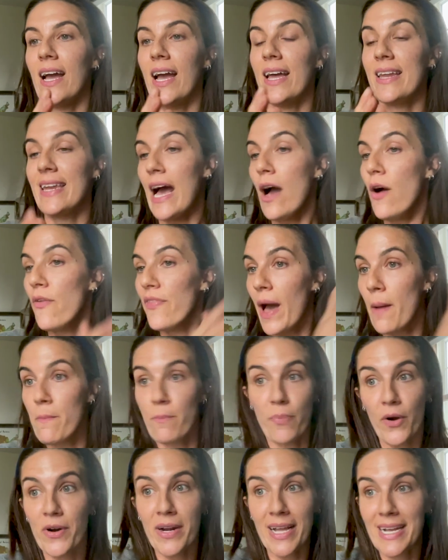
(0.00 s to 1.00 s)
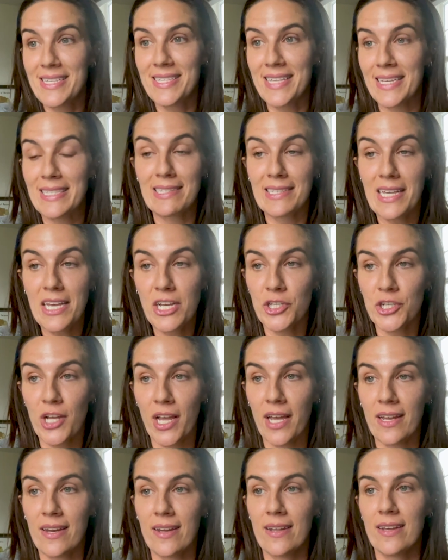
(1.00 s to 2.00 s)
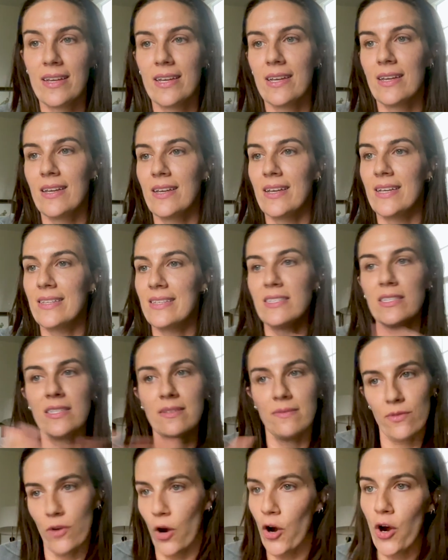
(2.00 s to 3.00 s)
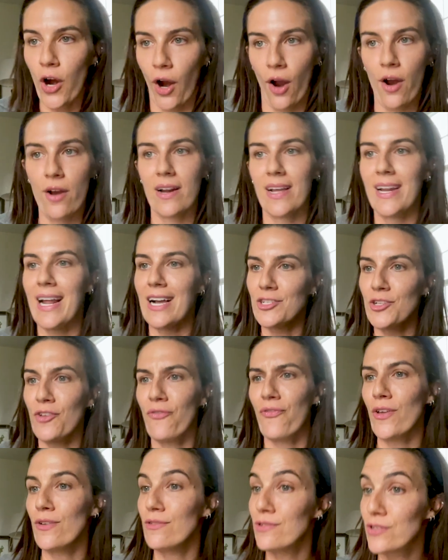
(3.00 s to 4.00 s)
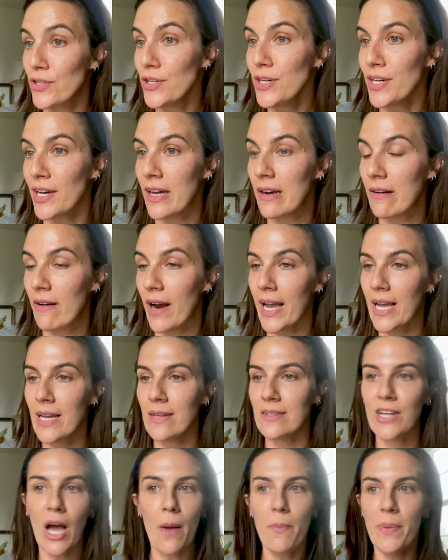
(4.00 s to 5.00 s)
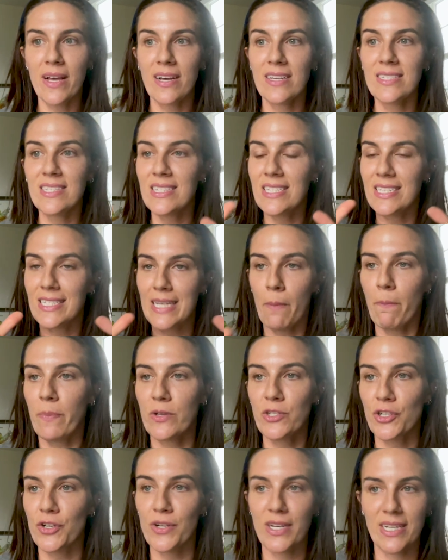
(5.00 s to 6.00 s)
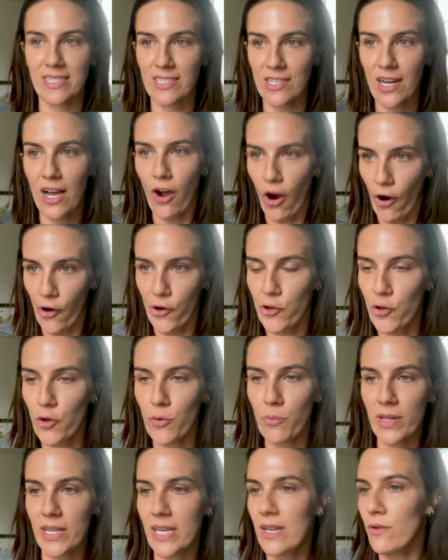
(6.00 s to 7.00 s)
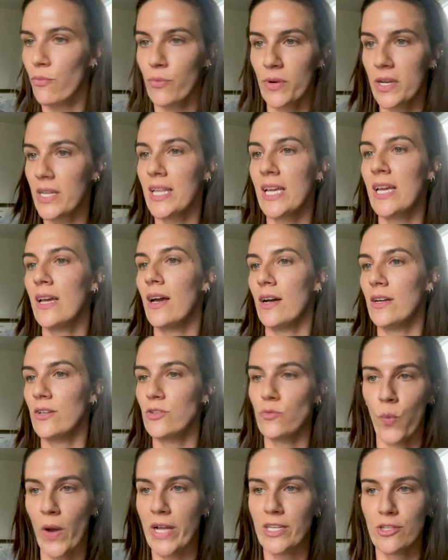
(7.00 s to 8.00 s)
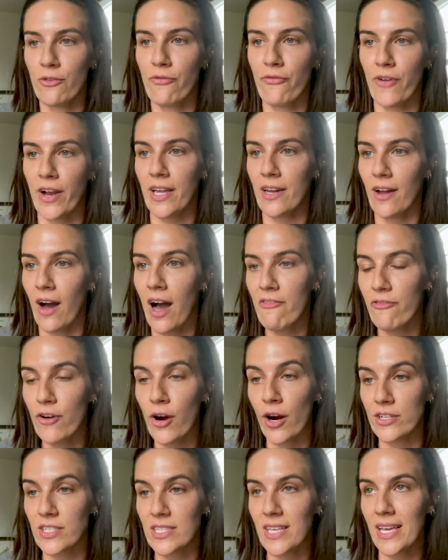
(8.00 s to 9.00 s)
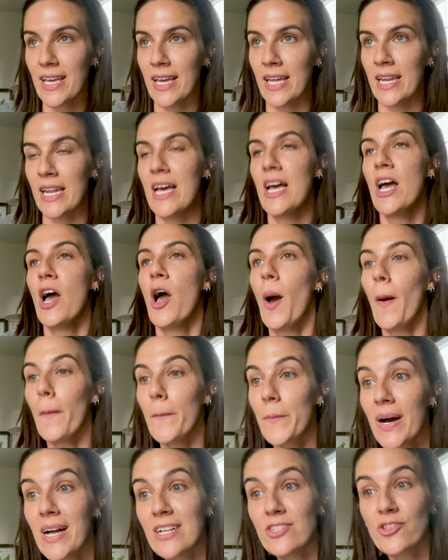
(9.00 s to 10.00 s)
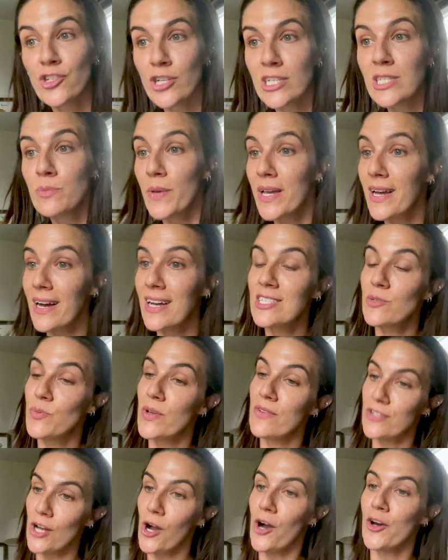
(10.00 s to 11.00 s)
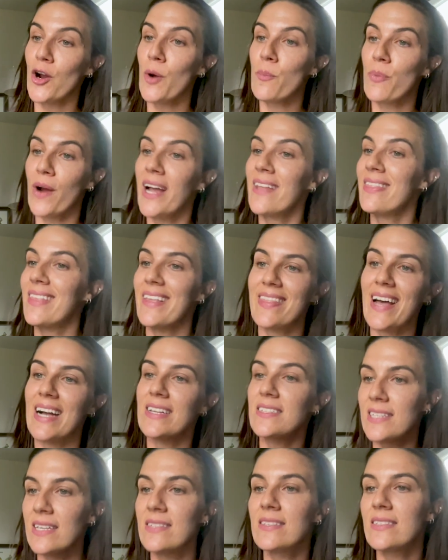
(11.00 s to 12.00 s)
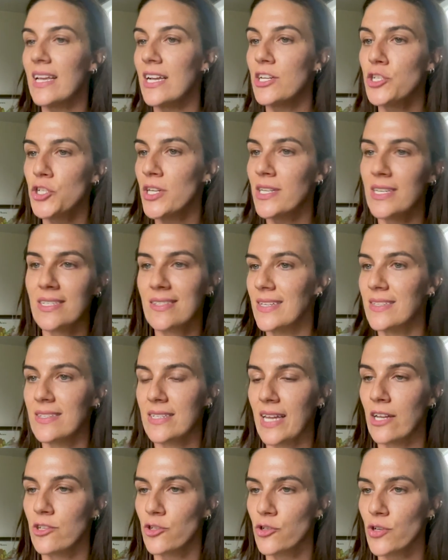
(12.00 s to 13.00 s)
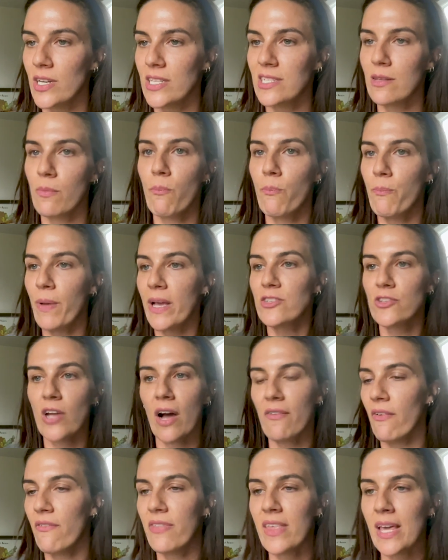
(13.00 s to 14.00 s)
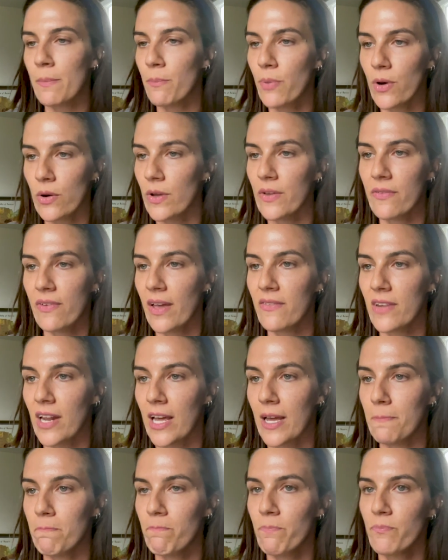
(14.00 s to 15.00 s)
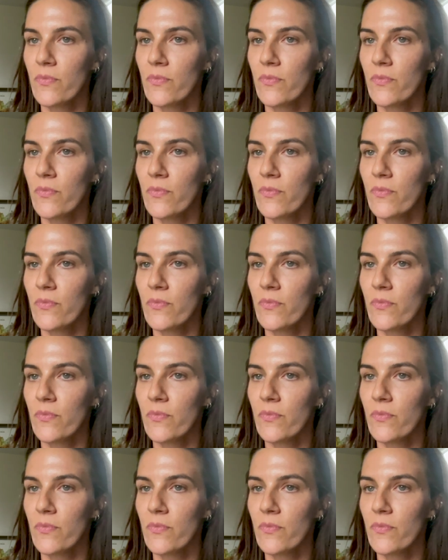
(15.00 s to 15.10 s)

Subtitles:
And now that burning sensation doesn't hurt. It actually feels good, right? Not because the temperature is not arguably really way too freaking hot for our skin, but just because we've taught our brain that that sensation isn't dangerous based off of the input we've given it.